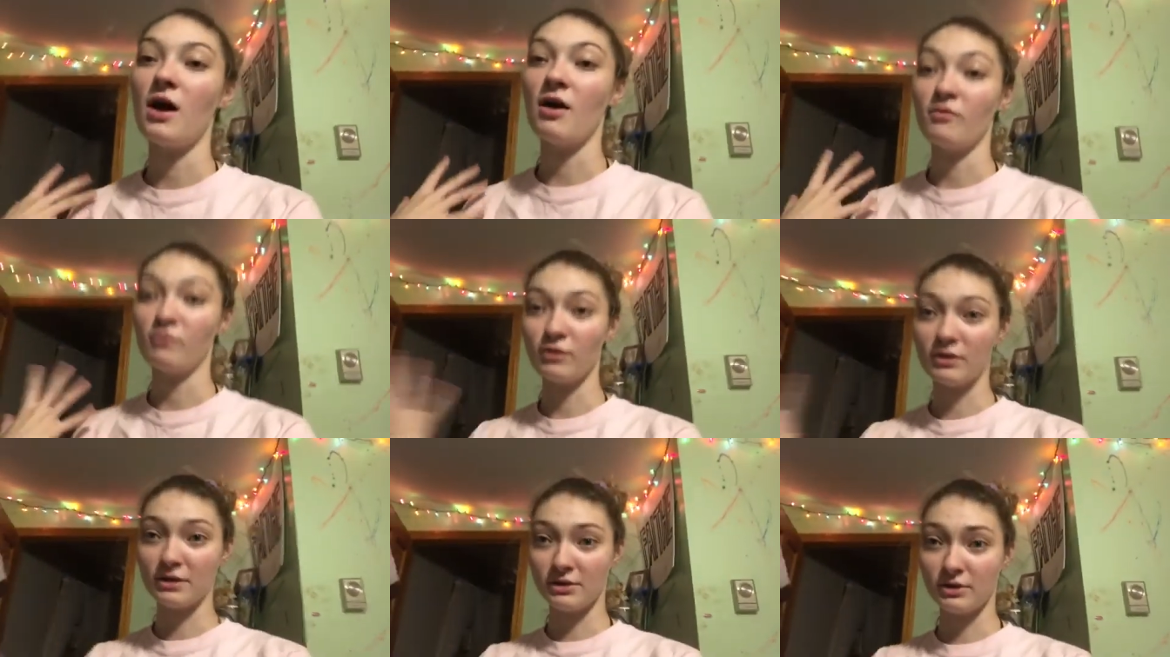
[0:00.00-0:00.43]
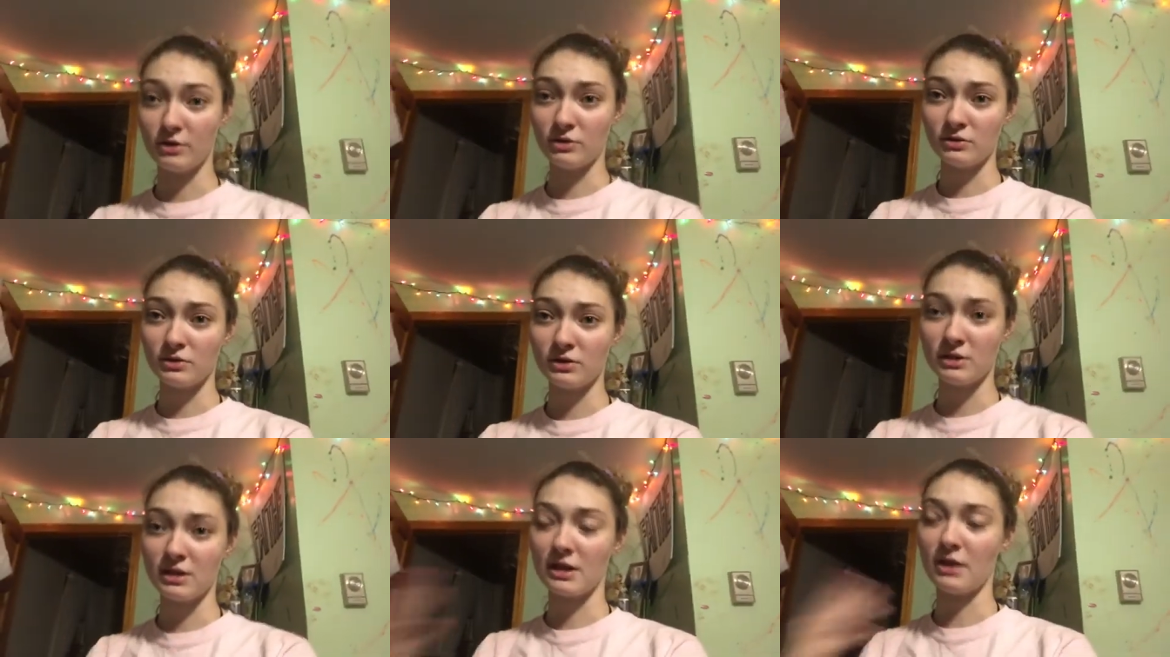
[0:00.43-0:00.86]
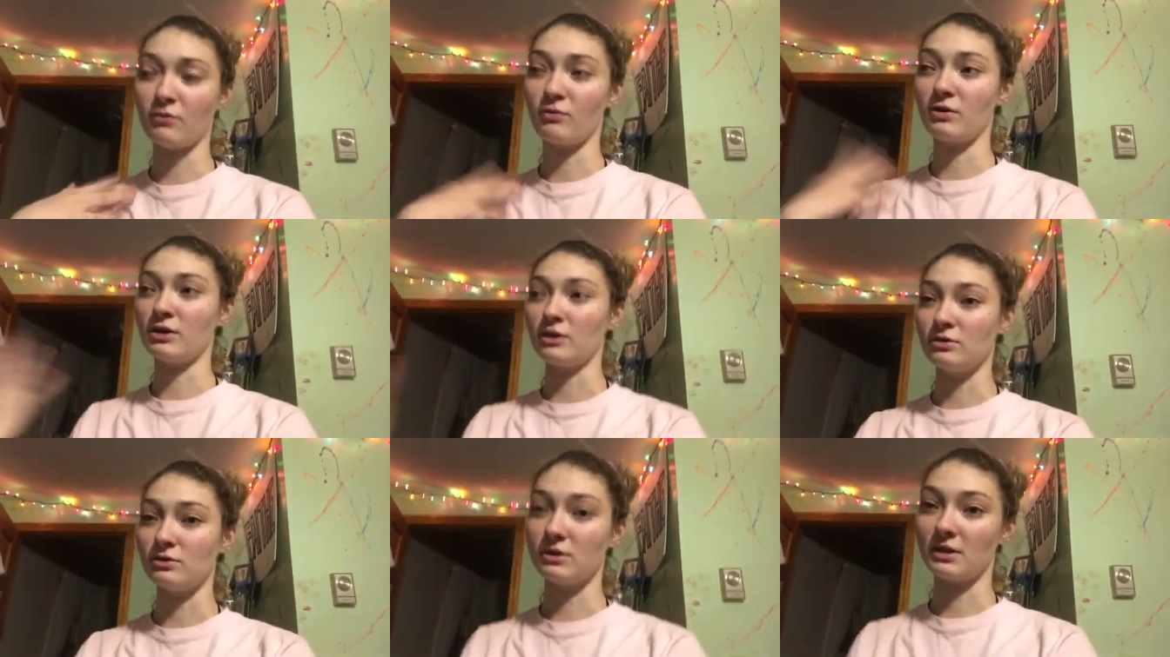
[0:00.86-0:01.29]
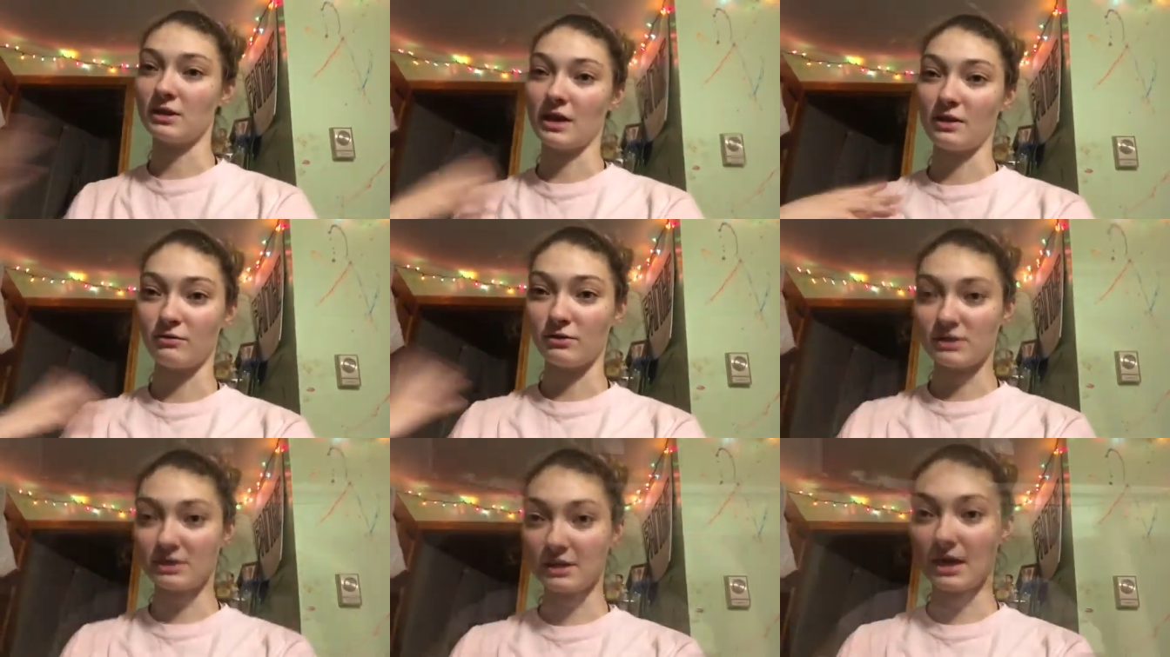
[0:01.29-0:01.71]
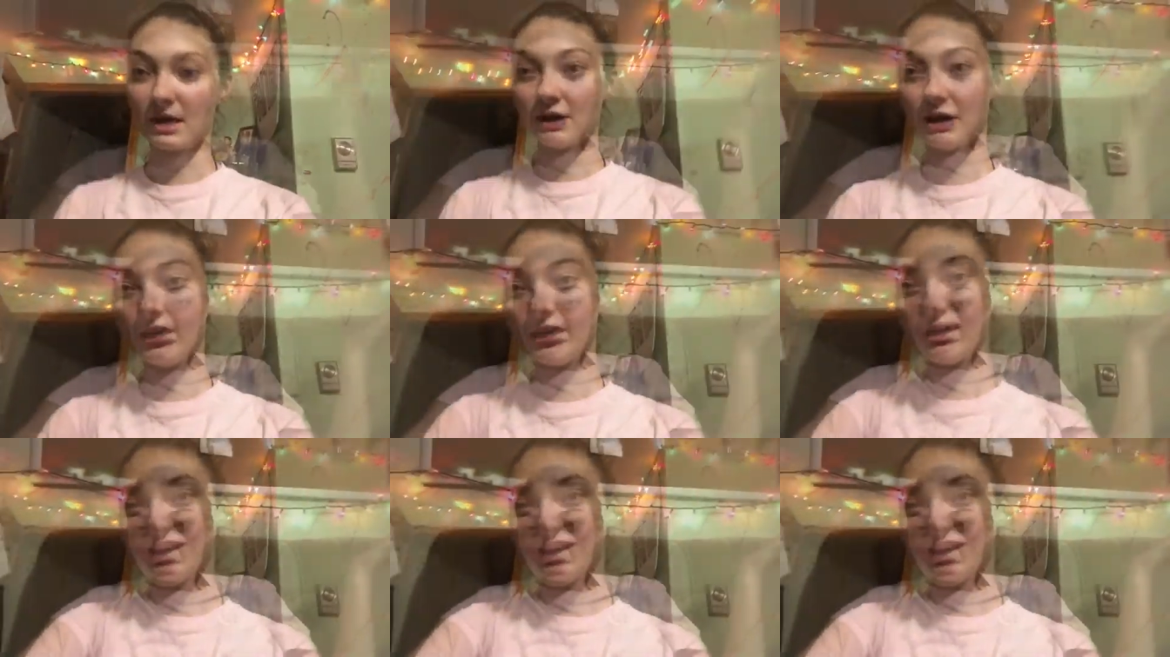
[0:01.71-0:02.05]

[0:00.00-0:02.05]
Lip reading: of reducing, reusing, and recycling.